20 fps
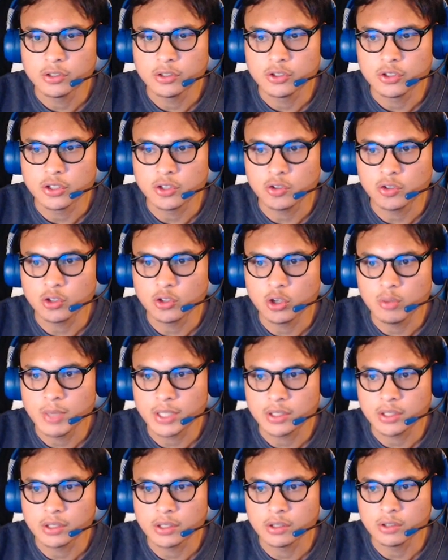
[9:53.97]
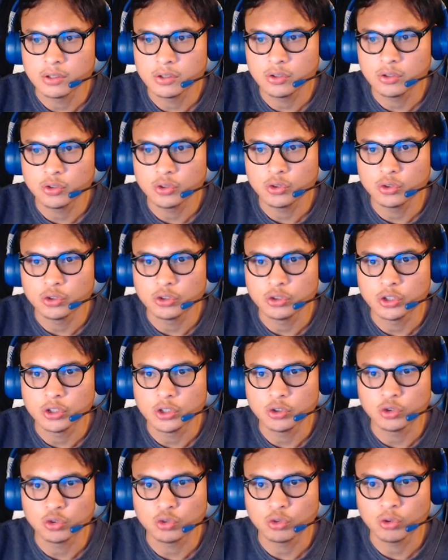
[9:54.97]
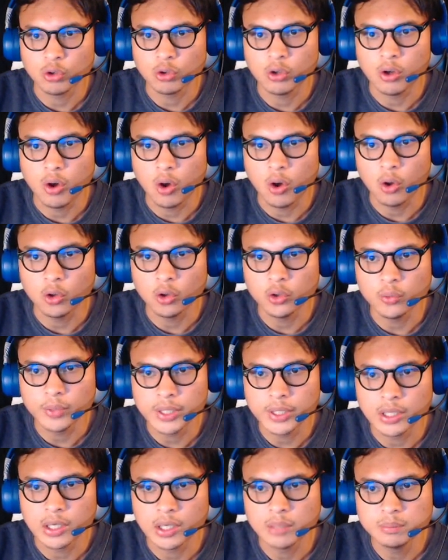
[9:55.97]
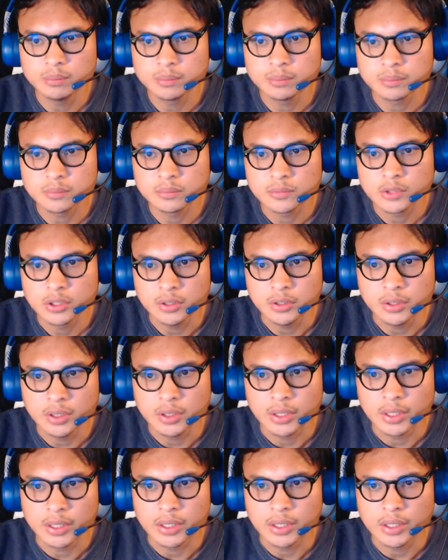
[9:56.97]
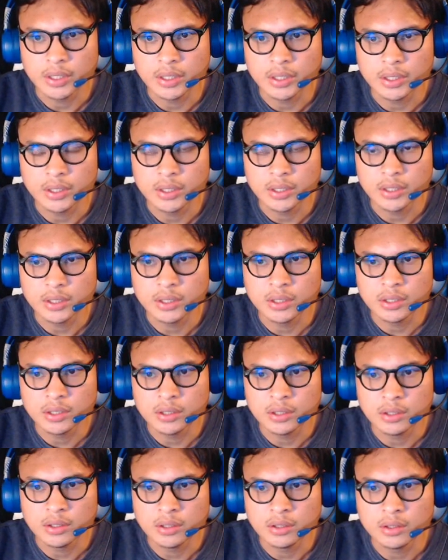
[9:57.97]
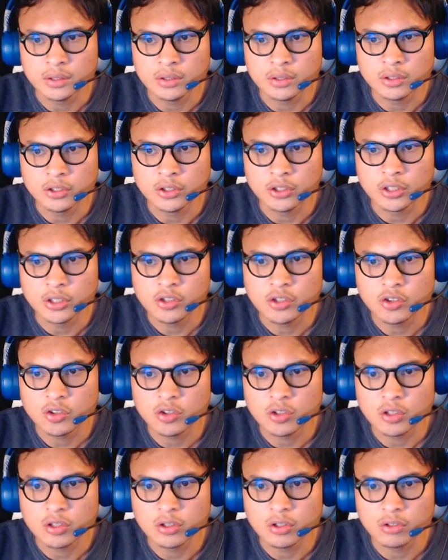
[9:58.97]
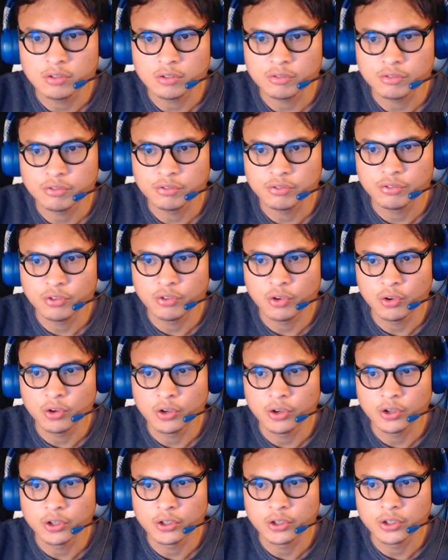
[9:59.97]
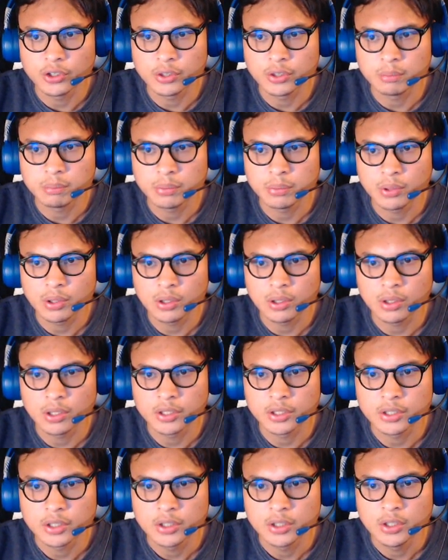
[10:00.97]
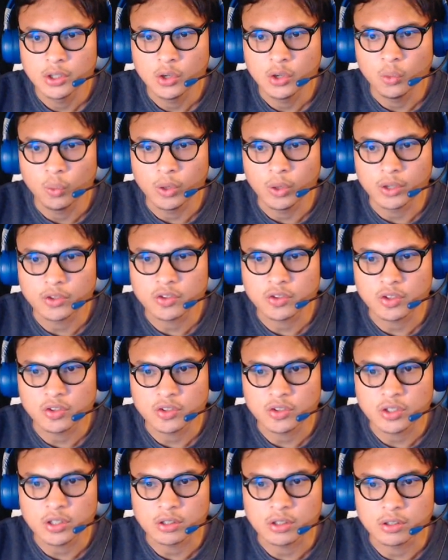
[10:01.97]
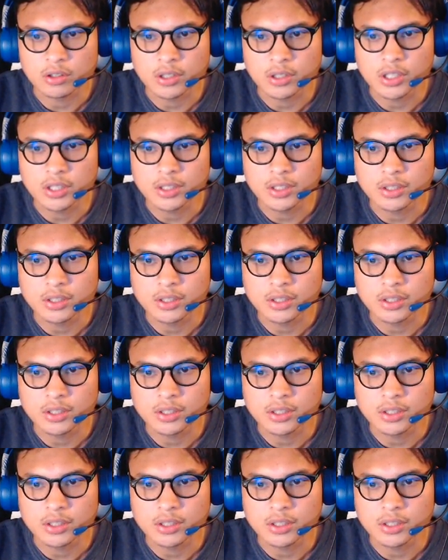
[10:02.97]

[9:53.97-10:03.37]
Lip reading: You need to go back here, you need to scroll all the way up, and you need to look for the part where it says here link